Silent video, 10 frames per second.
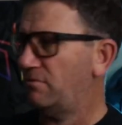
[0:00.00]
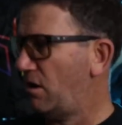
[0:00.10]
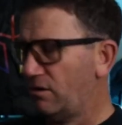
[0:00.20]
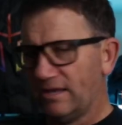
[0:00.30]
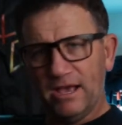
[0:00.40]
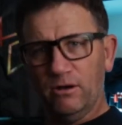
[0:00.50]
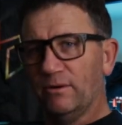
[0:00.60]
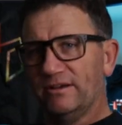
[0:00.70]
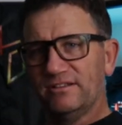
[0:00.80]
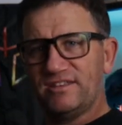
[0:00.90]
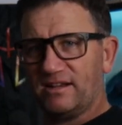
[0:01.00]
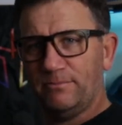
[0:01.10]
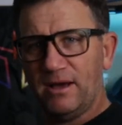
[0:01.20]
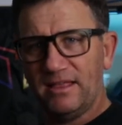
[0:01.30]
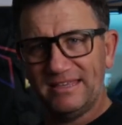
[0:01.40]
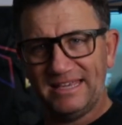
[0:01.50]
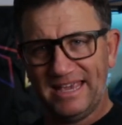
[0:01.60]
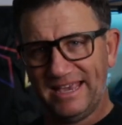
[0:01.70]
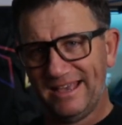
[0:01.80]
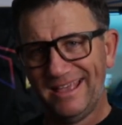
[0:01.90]
holy hell, we're in the second part of the
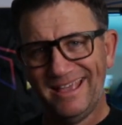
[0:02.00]
year.